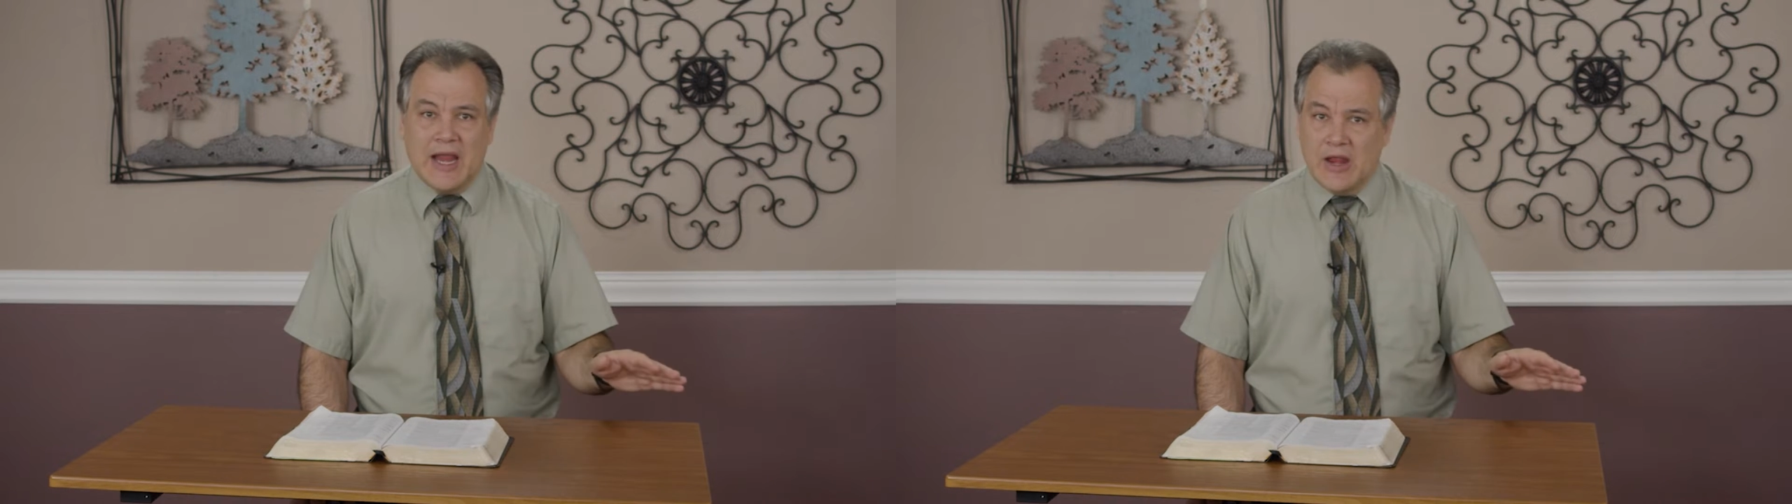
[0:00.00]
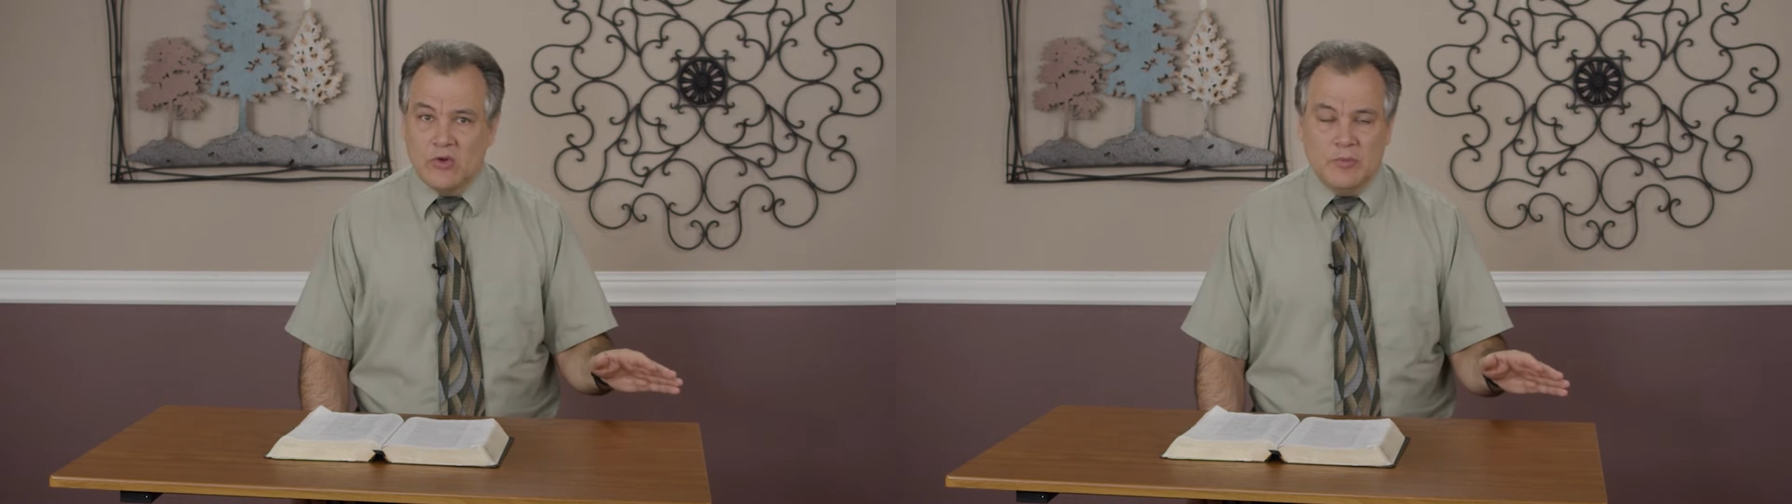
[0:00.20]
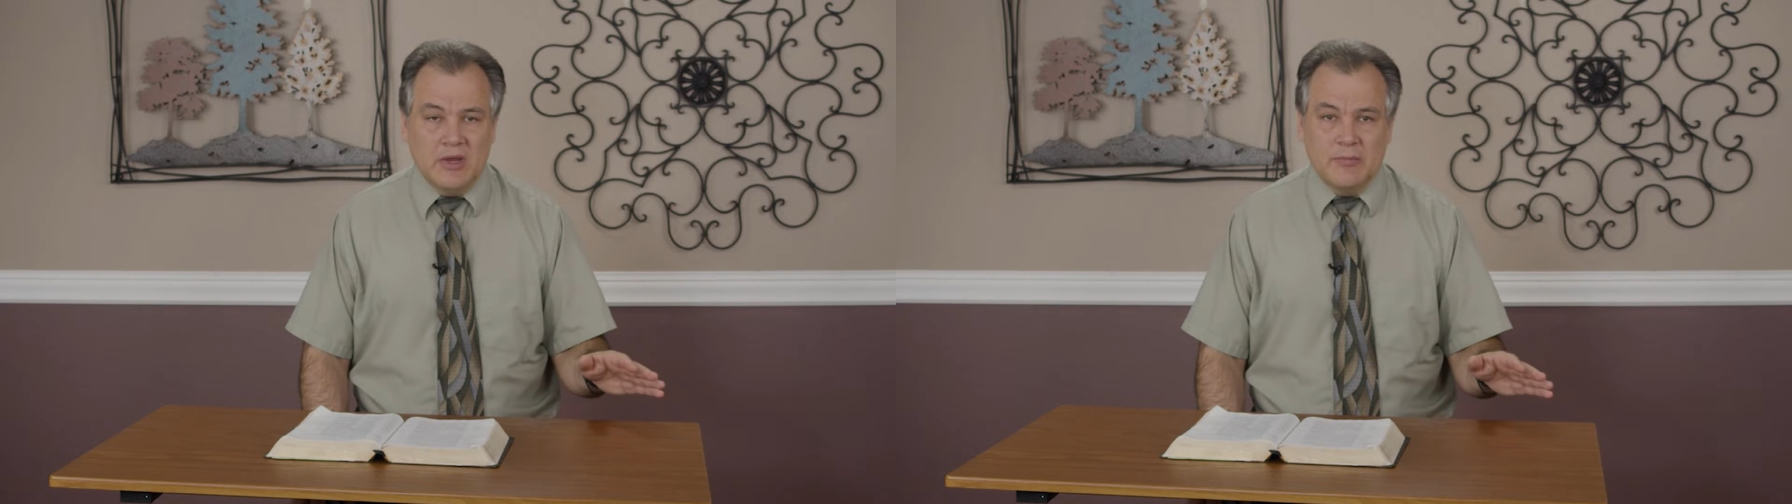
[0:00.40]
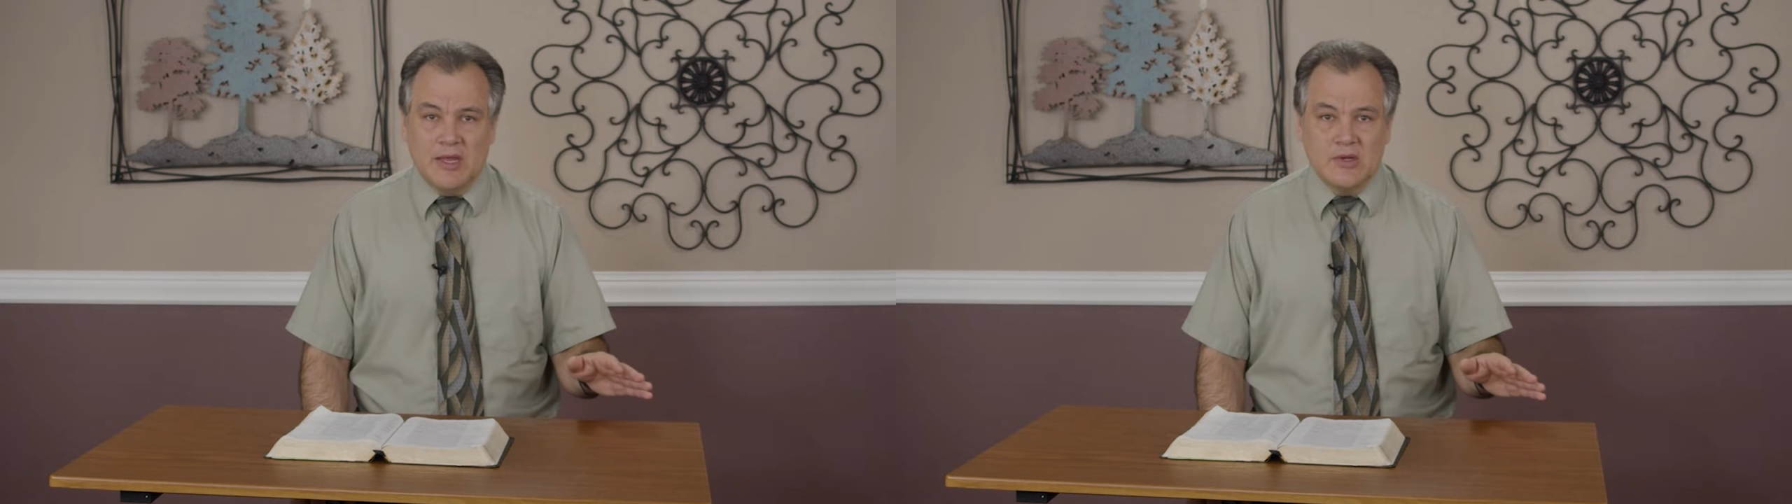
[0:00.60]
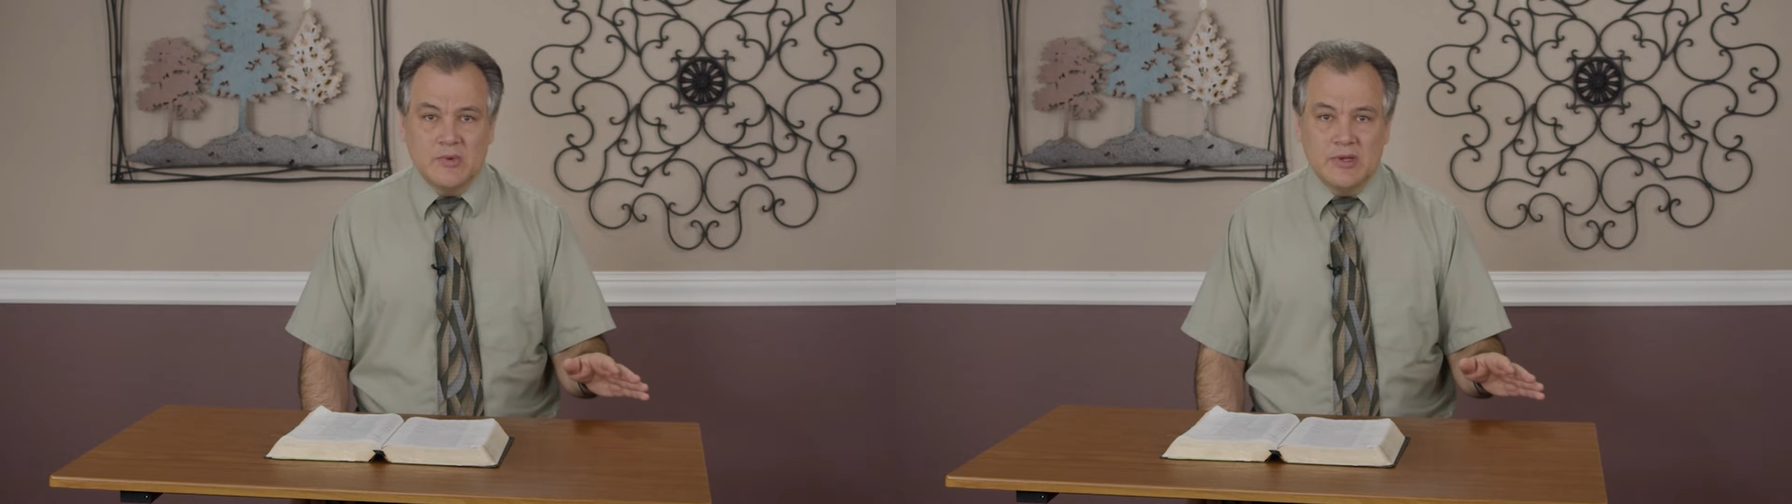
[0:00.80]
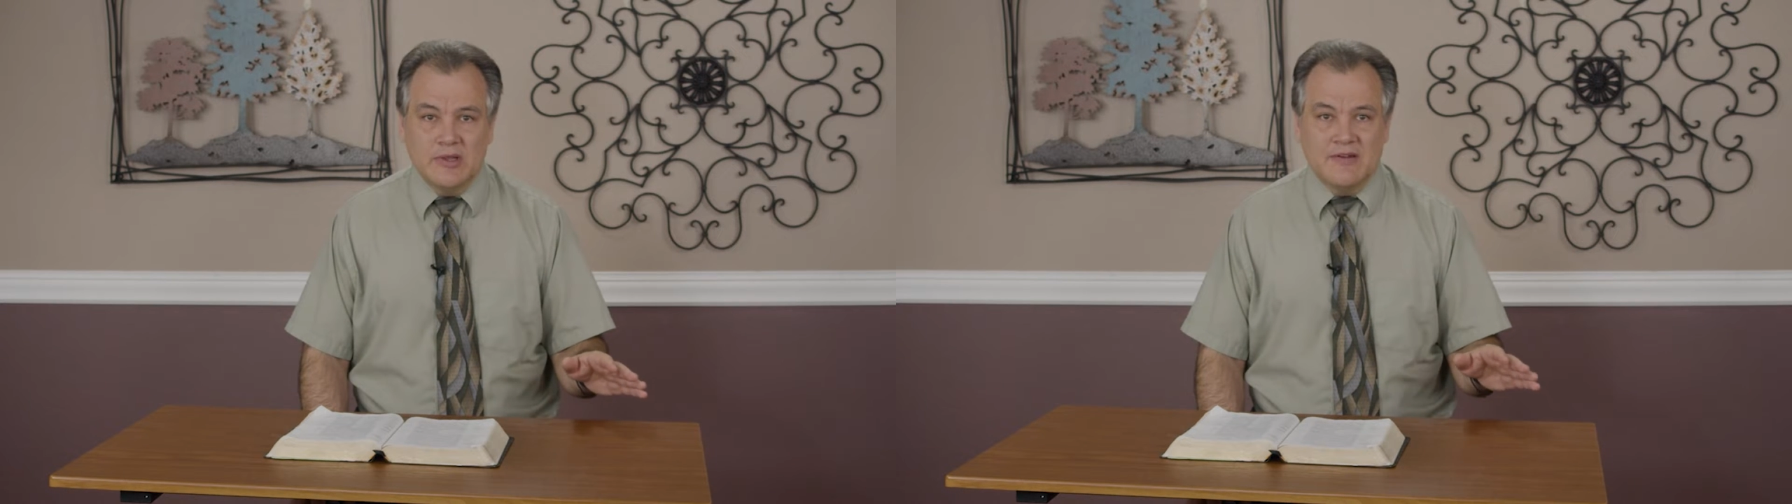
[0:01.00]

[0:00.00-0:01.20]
handle being messed with.